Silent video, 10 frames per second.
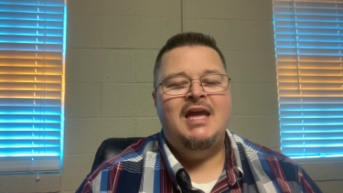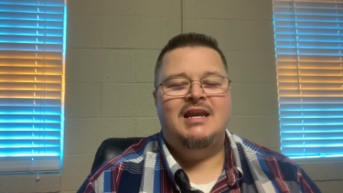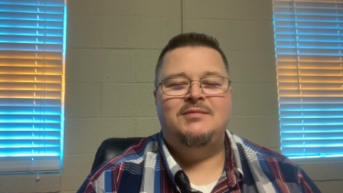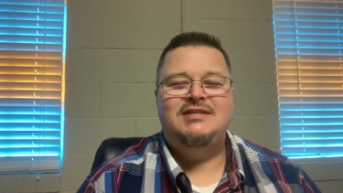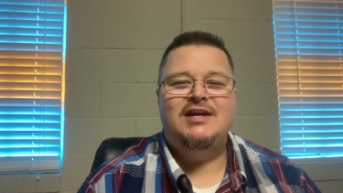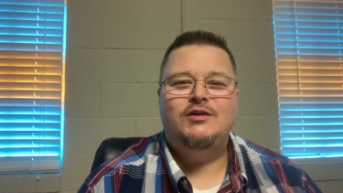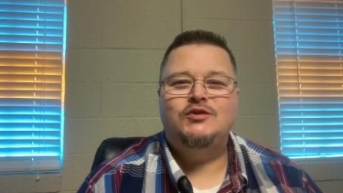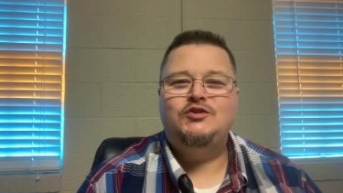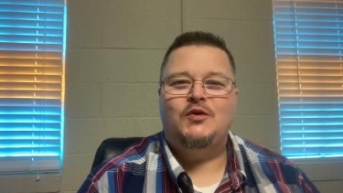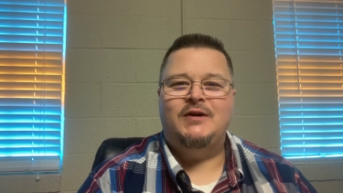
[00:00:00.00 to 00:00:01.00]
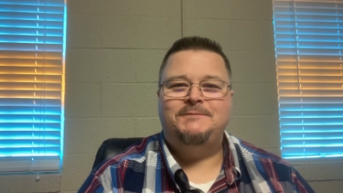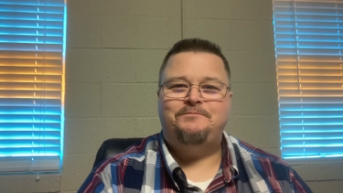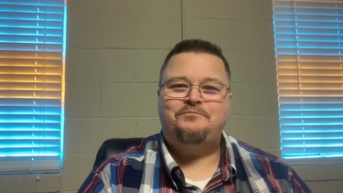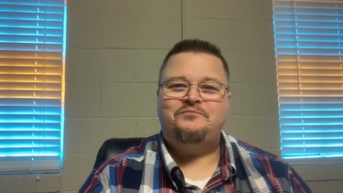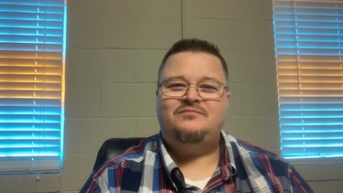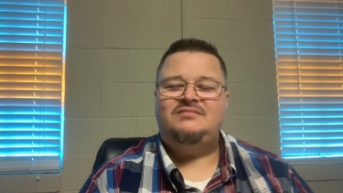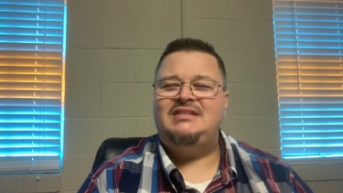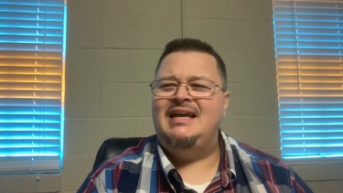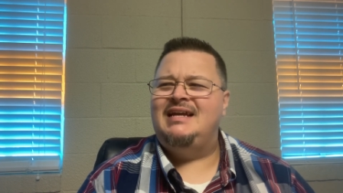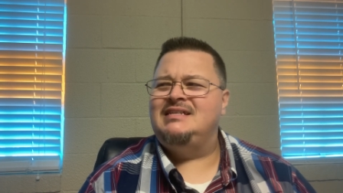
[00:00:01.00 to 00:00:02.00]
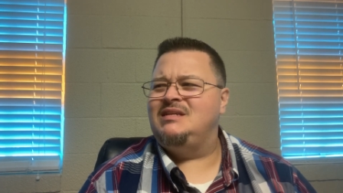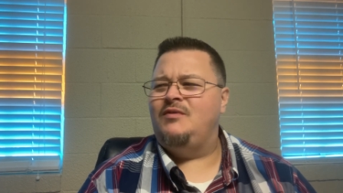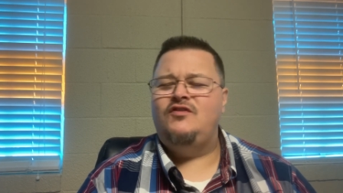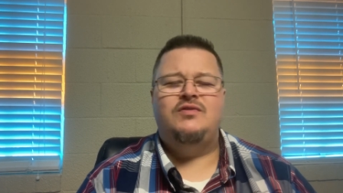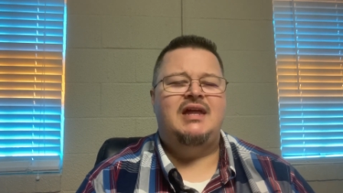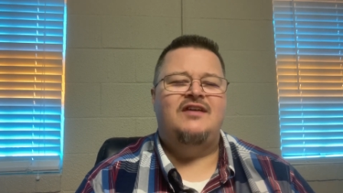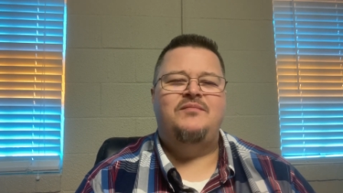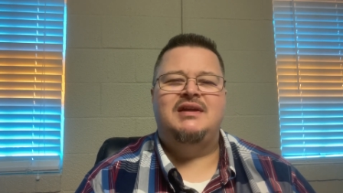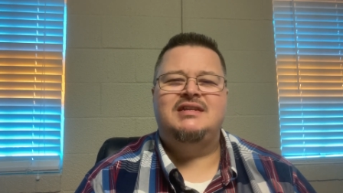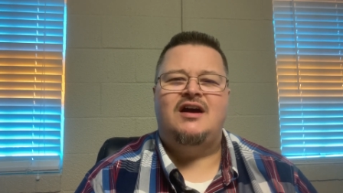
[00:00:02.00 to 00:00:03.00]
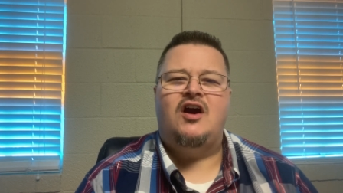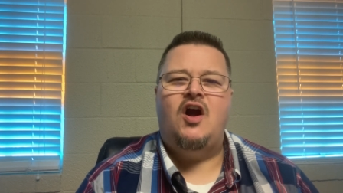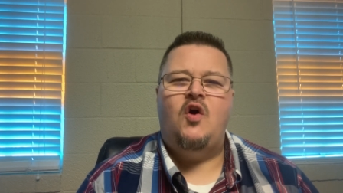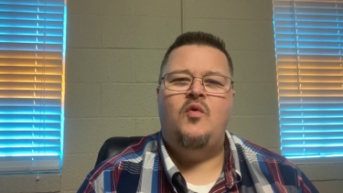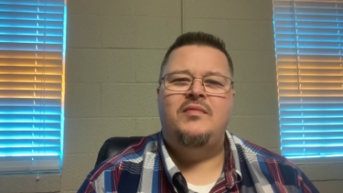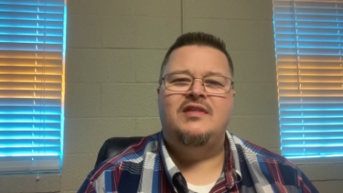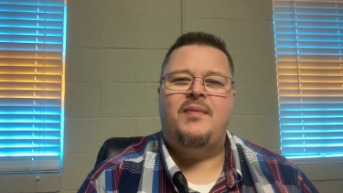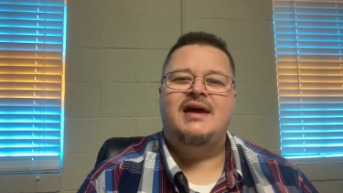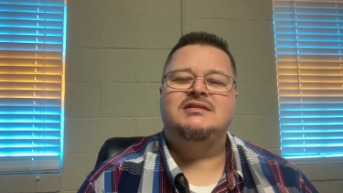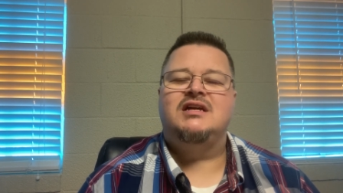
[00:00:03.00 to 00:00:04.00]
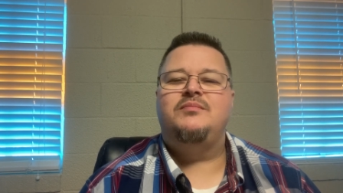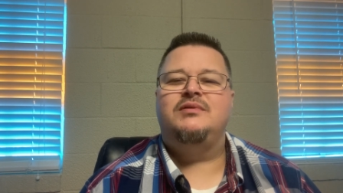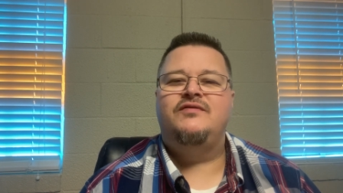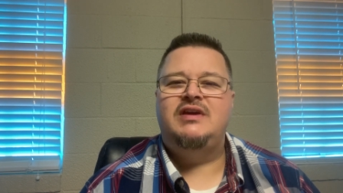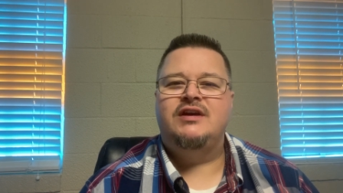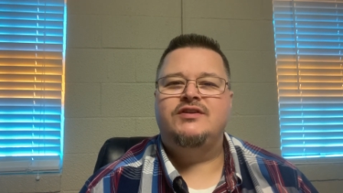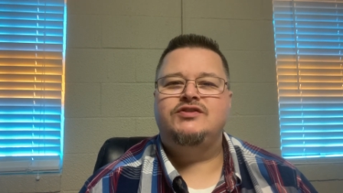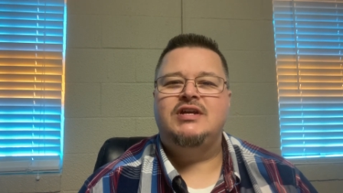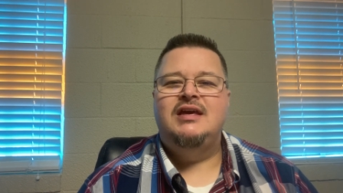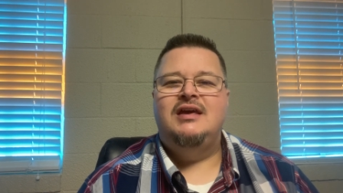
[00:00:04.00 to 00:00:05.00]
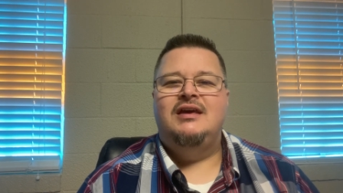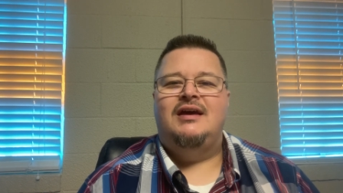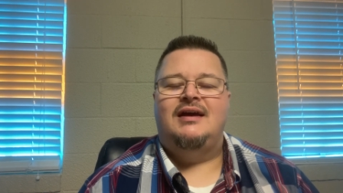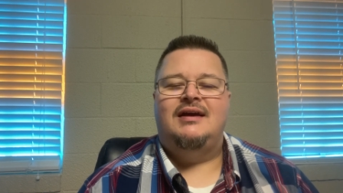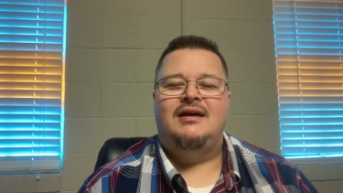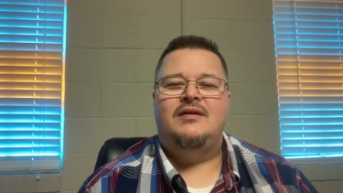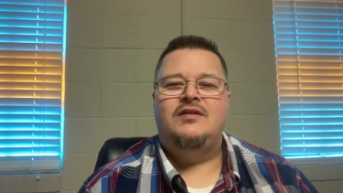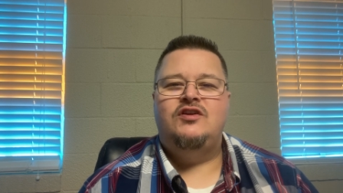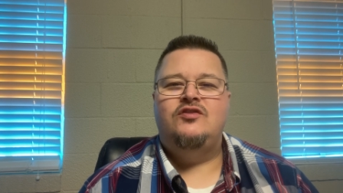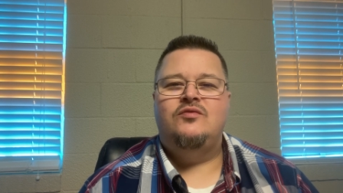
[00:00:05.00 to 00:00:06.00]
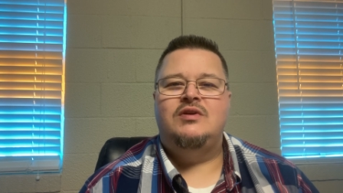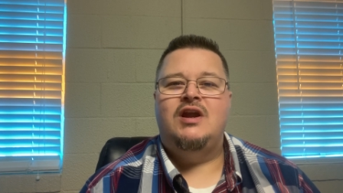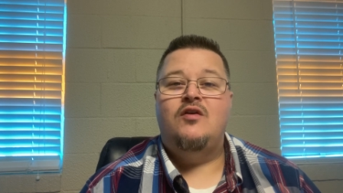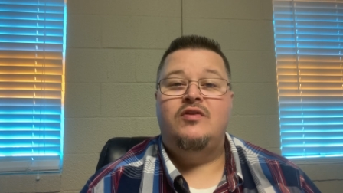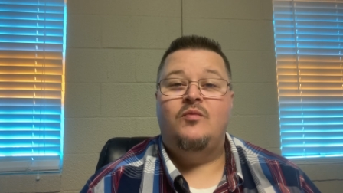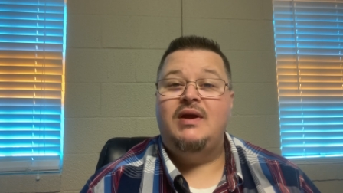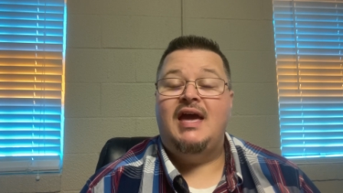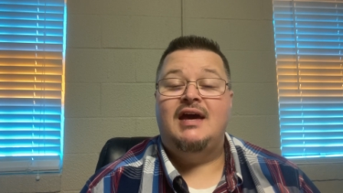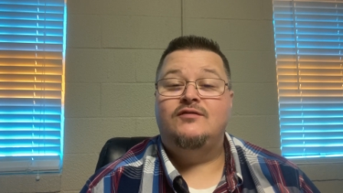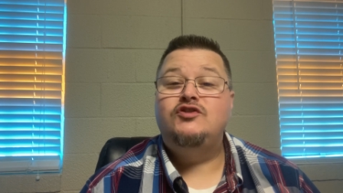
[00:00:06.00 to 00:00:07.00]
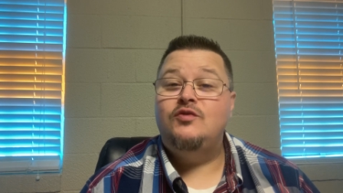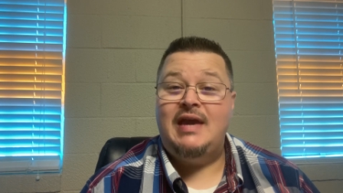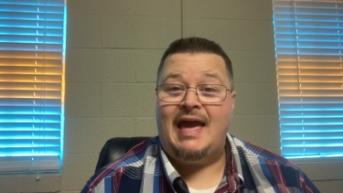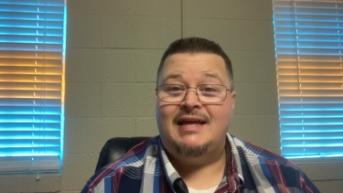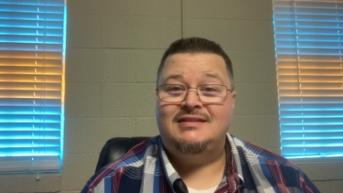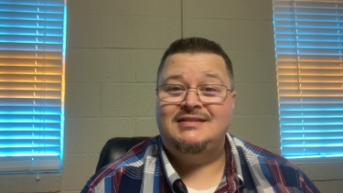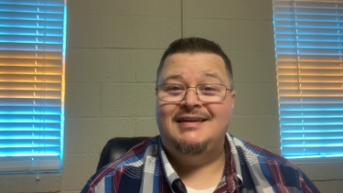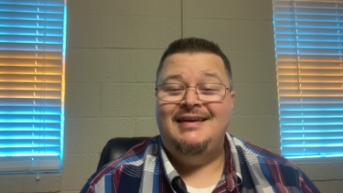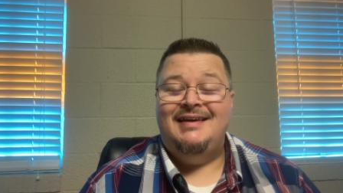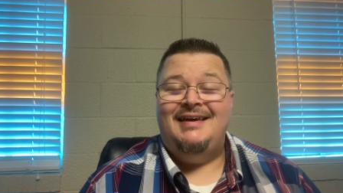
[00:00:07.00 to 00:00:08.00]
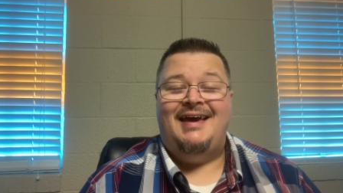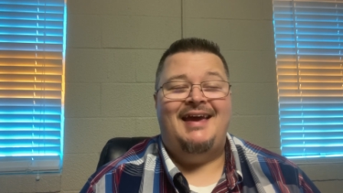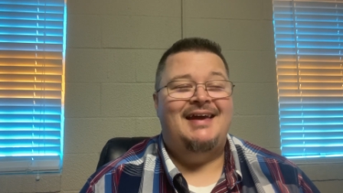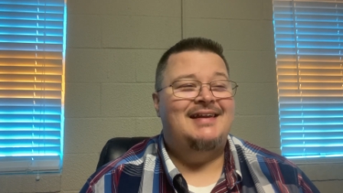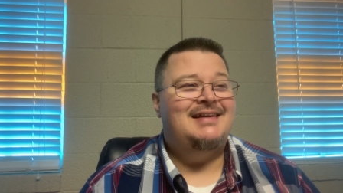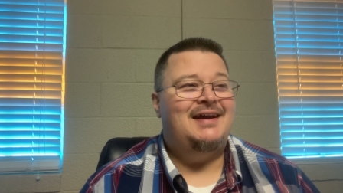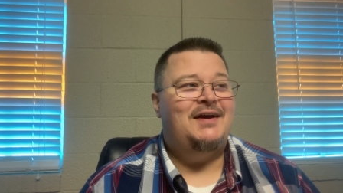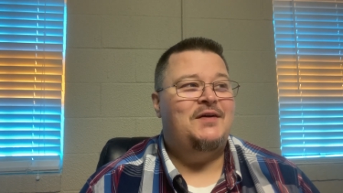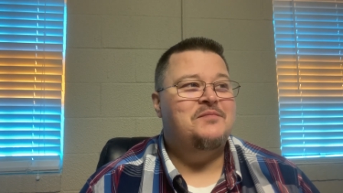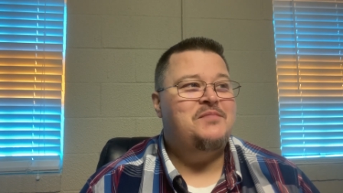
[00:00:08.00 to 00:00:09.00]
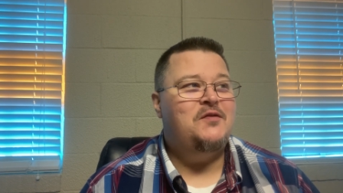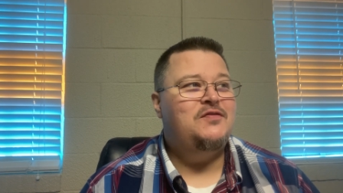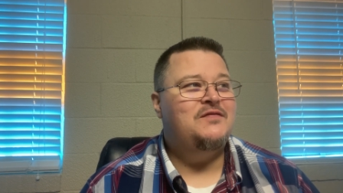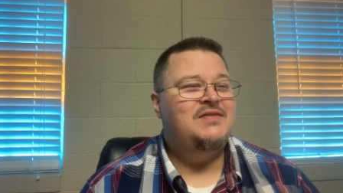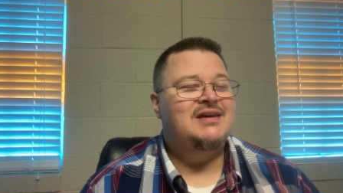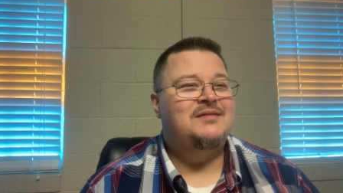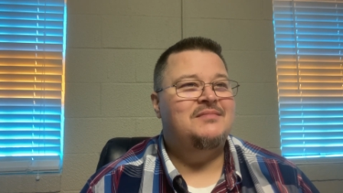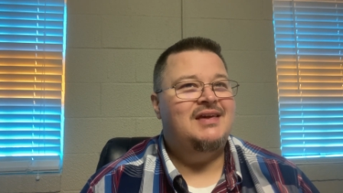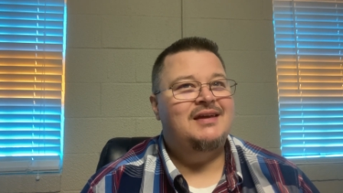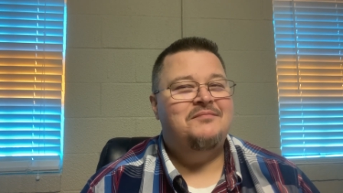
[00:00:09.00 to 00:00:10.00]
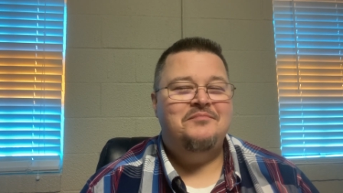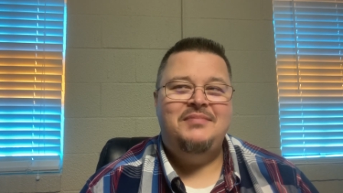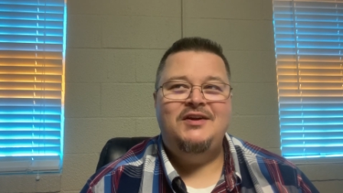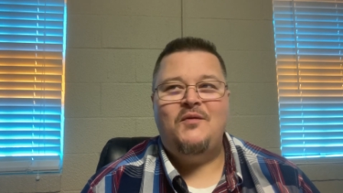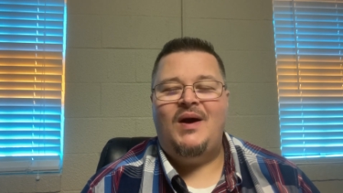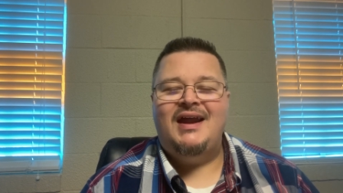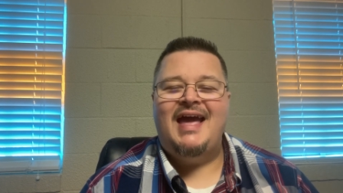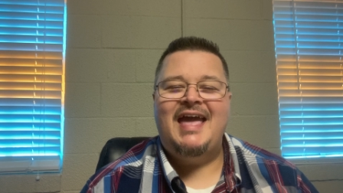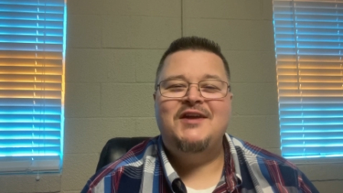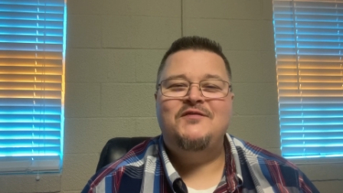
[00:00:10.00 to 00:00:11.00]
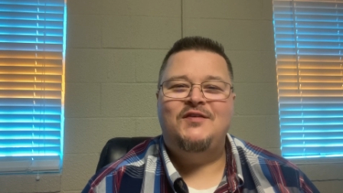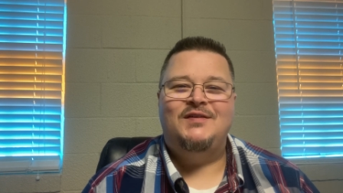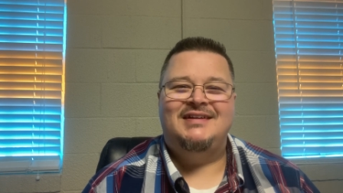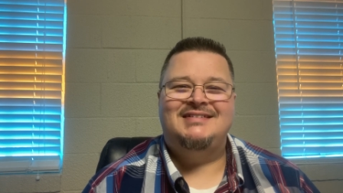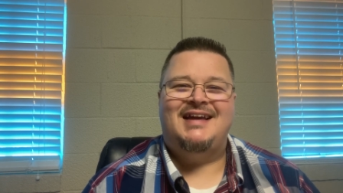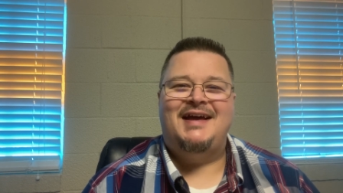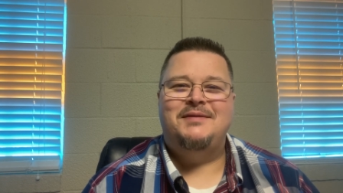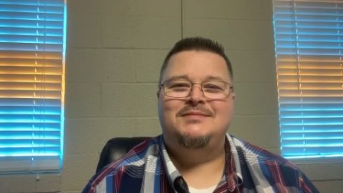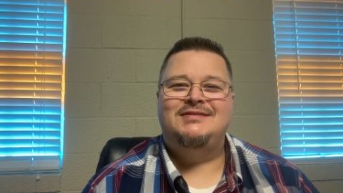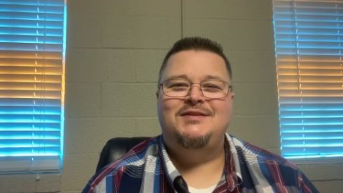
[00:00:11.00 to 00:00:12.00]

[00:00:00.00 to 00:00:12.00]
let me tell you a little story. Uh, some of you that have been to our home in the past couple of years, uh, you know that we have two cats and uh, both of them can be quite a handful at times.